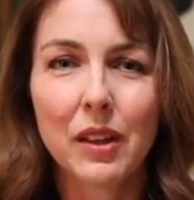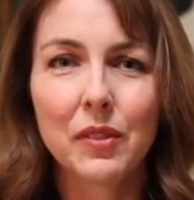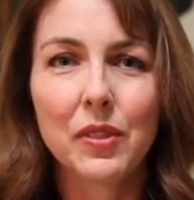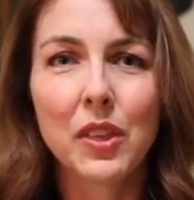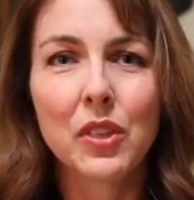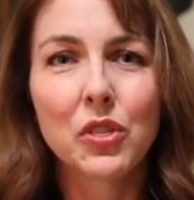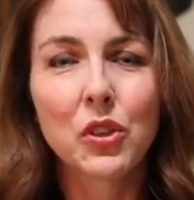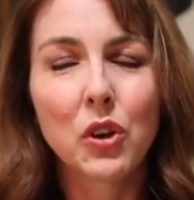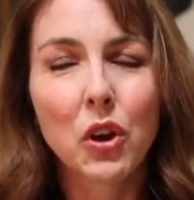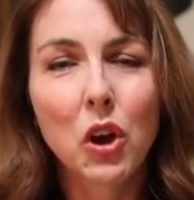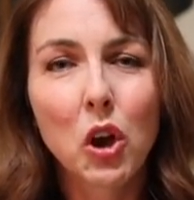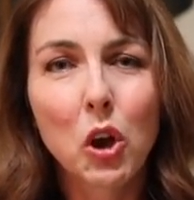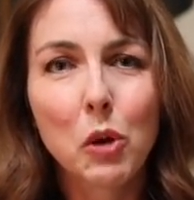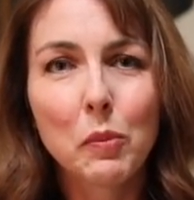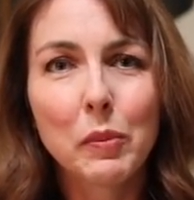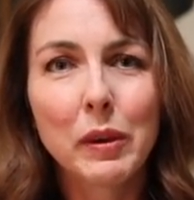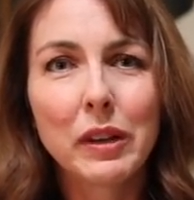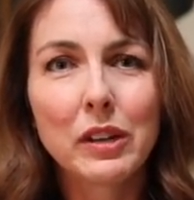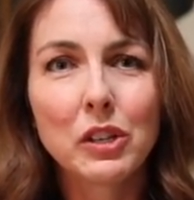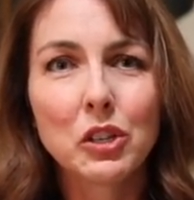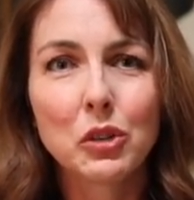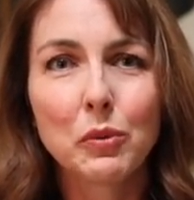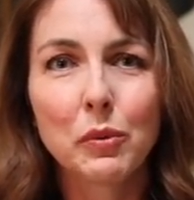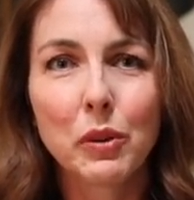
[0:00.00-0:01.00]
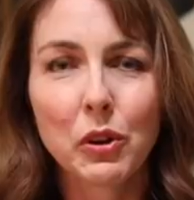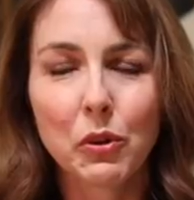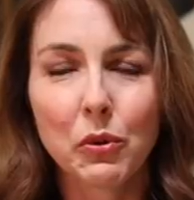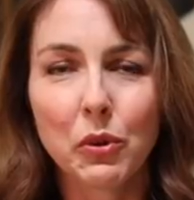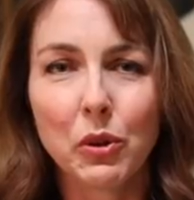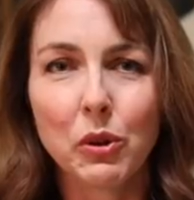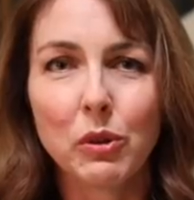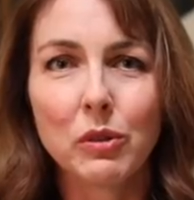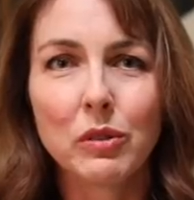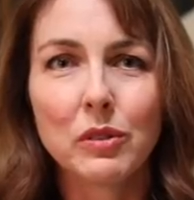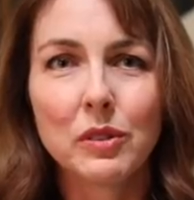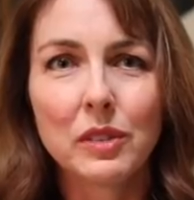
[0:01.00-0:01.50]
that they're hoping to
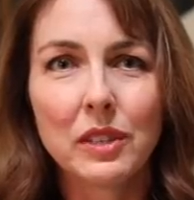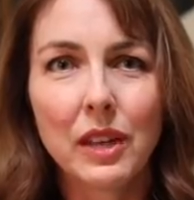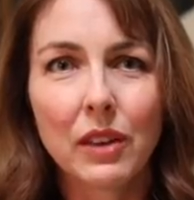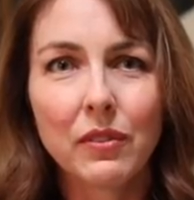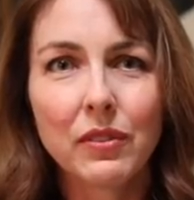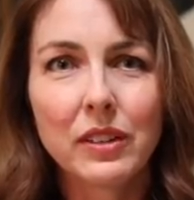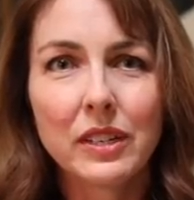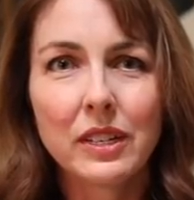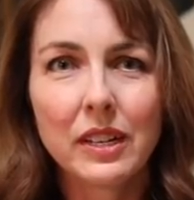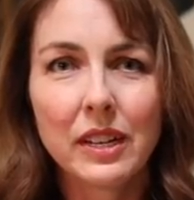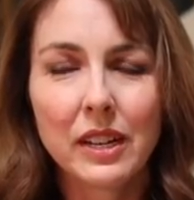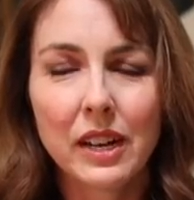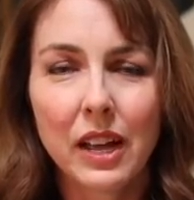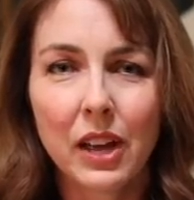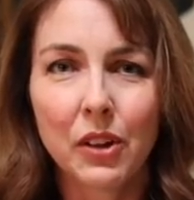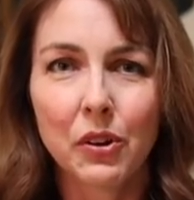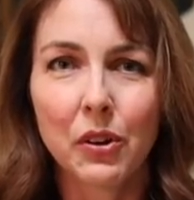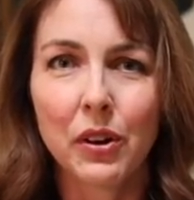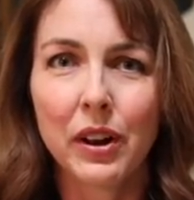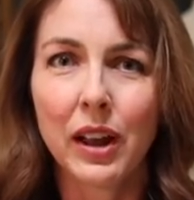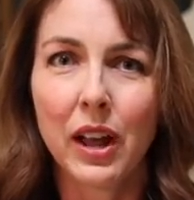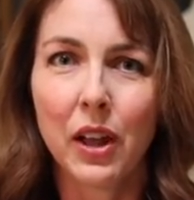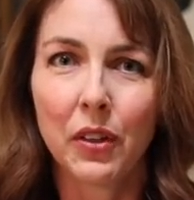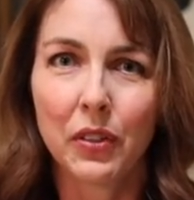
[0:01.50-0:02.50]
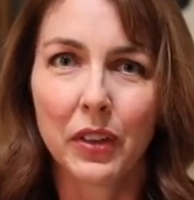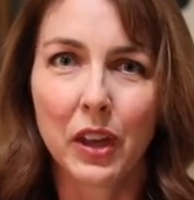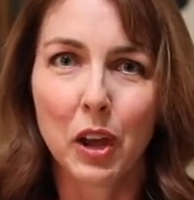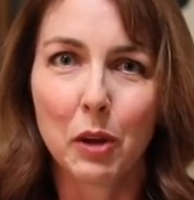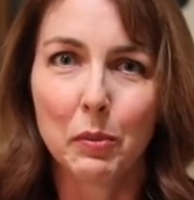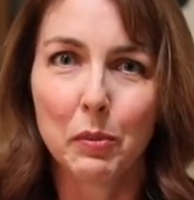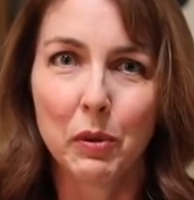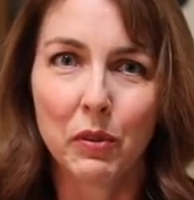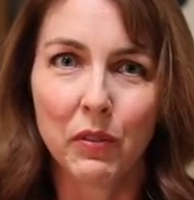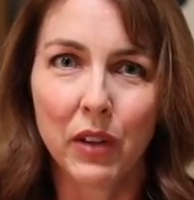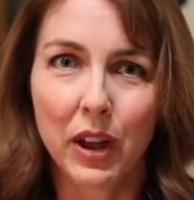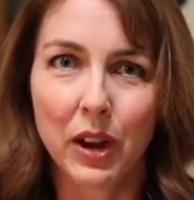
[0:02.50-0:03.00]
recruit 1,700 healthcare
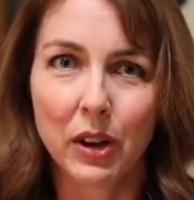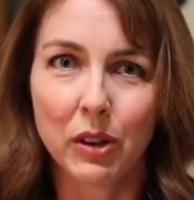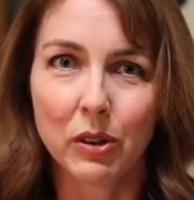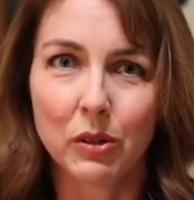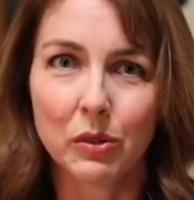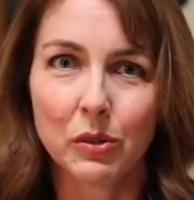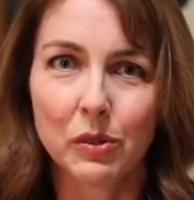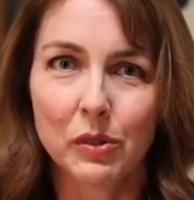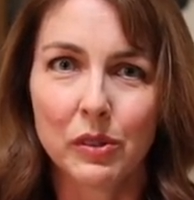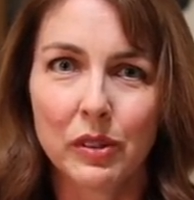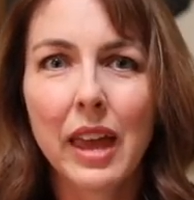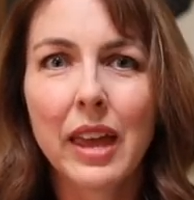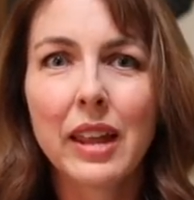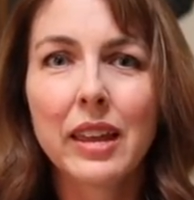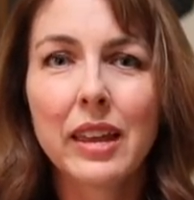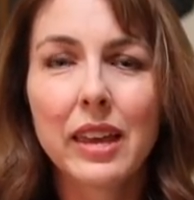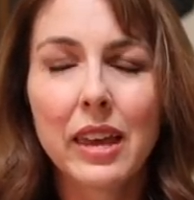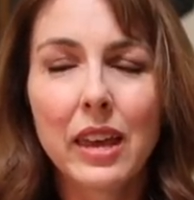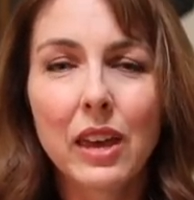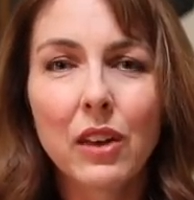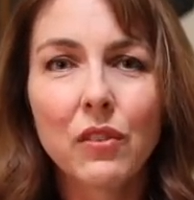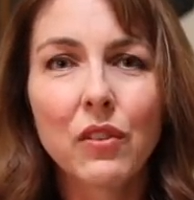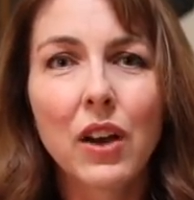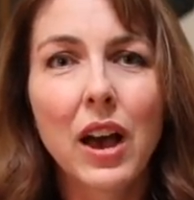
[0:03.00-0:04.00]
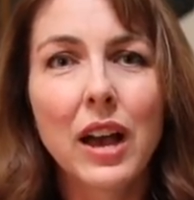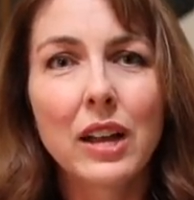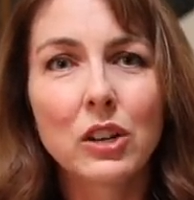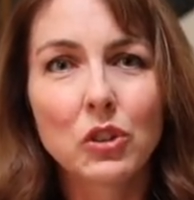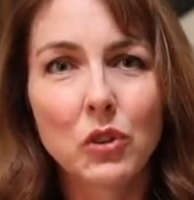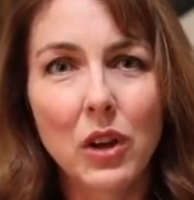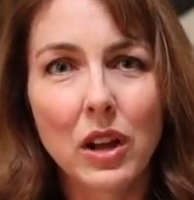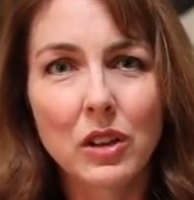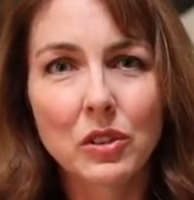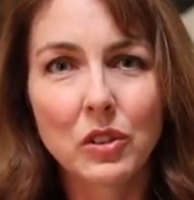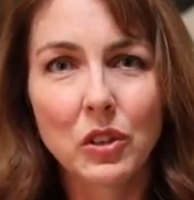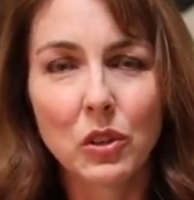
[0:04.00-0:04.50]
providers and give
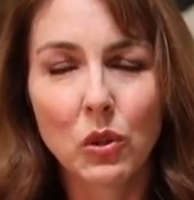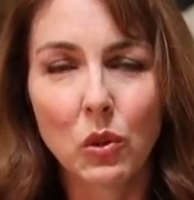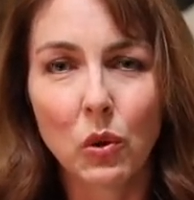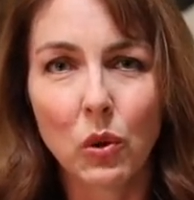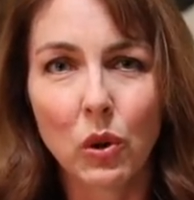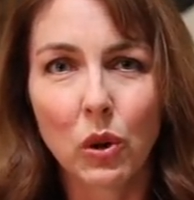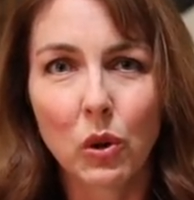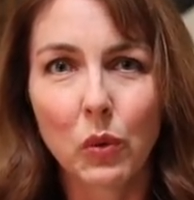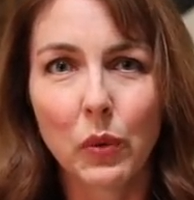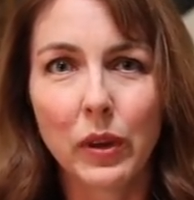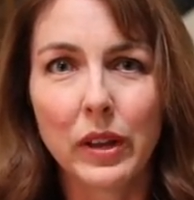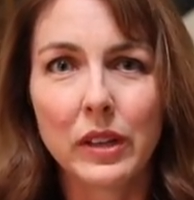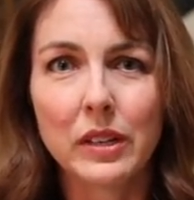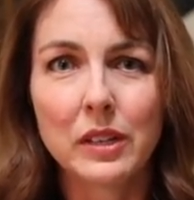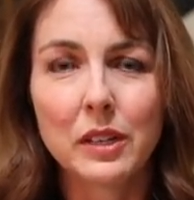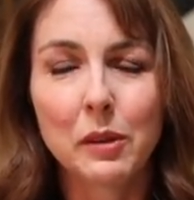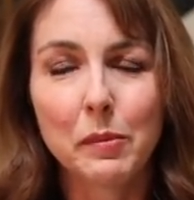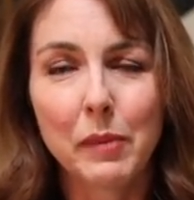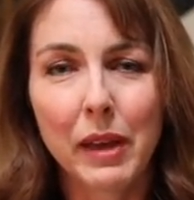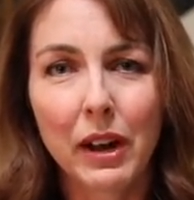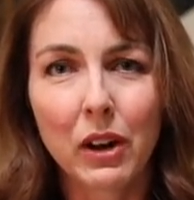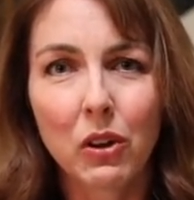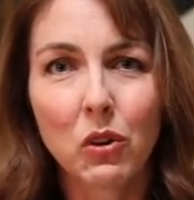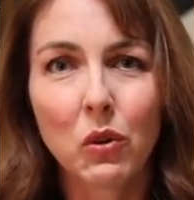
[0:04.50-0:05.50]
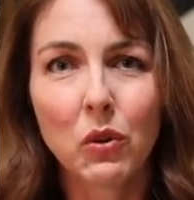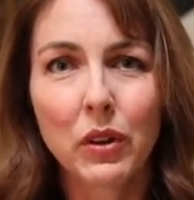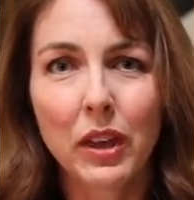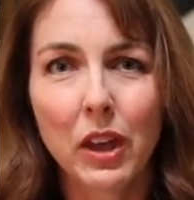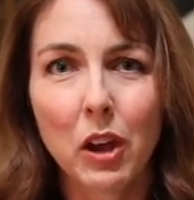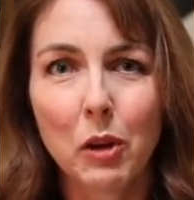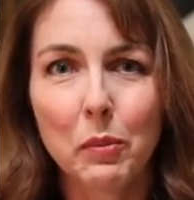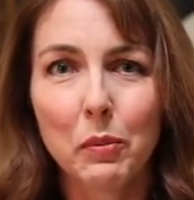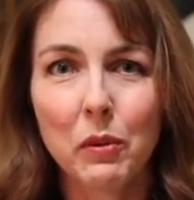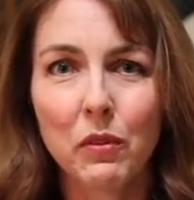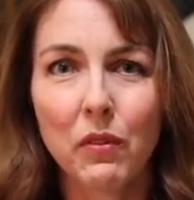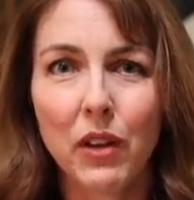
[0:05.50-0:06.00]
hydroxychloroquine to medical
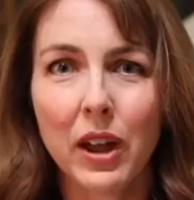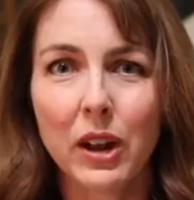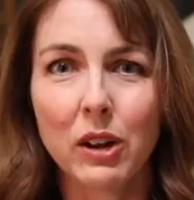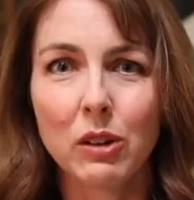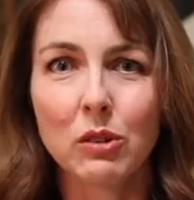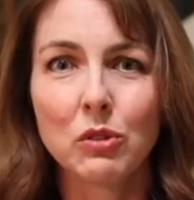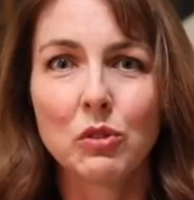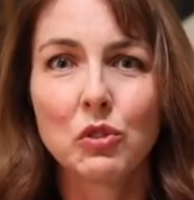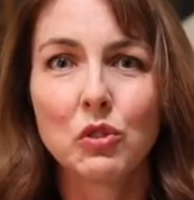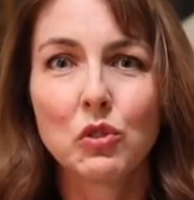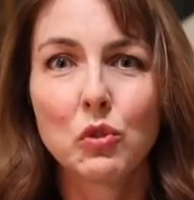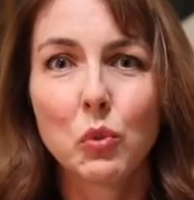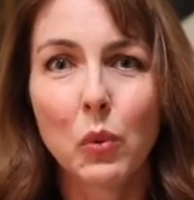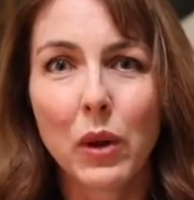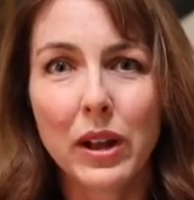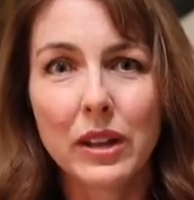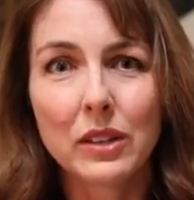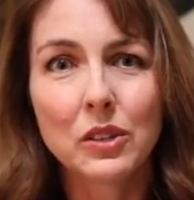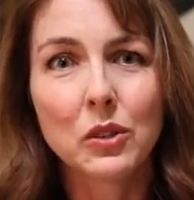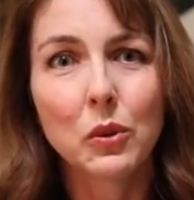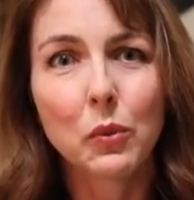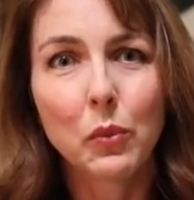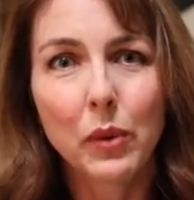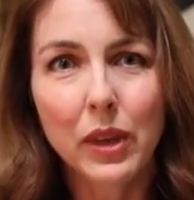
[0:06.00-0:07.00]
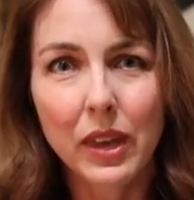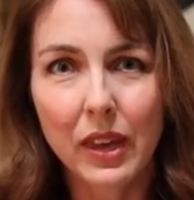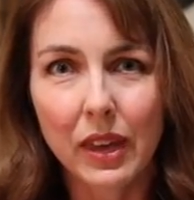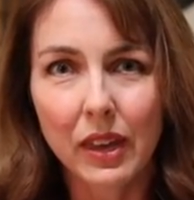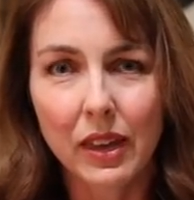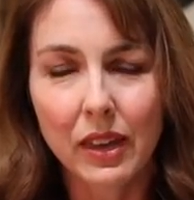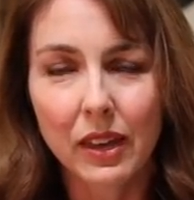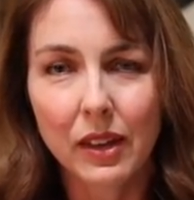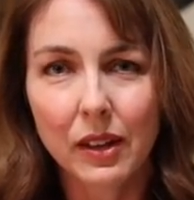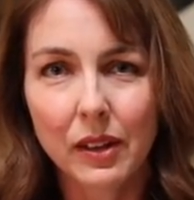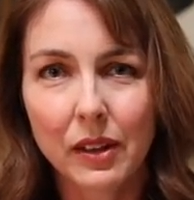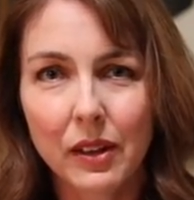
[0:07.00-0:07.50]
care providers twice a
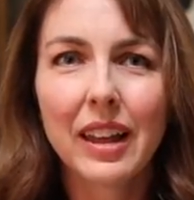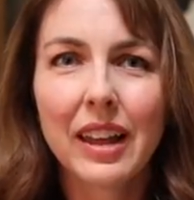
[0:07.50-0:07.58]
week.